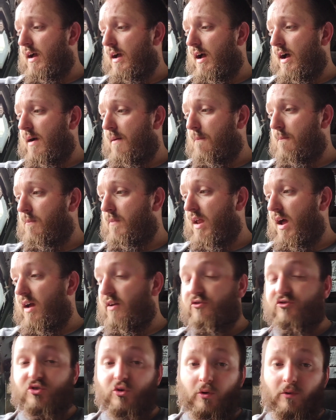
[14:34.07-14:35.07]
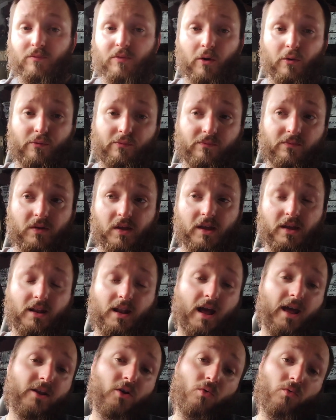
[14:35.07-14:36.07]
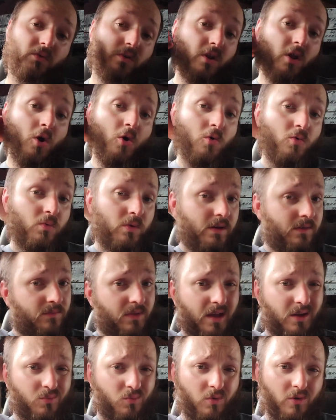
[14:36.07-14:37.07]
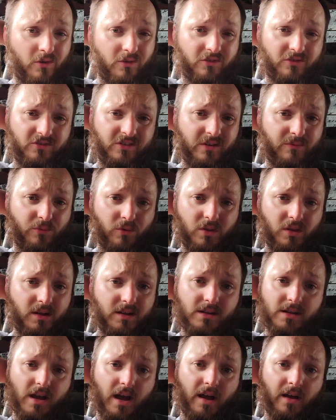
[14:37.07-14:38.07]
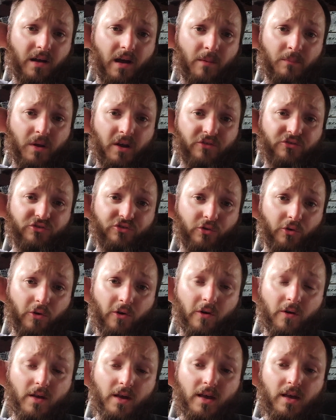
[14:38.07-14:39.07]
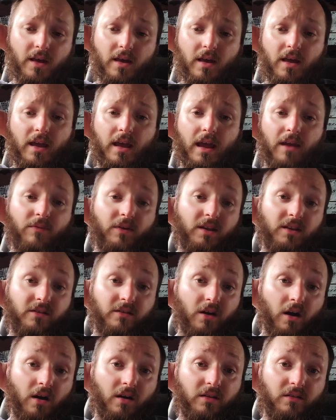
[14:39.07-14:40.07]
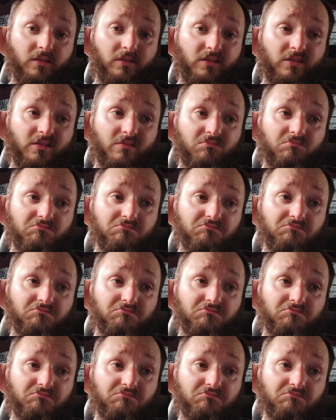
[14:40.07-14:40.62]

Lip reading: I'm not sure if they'll fit. I don't know if that works differently. I'm not sure. If it does,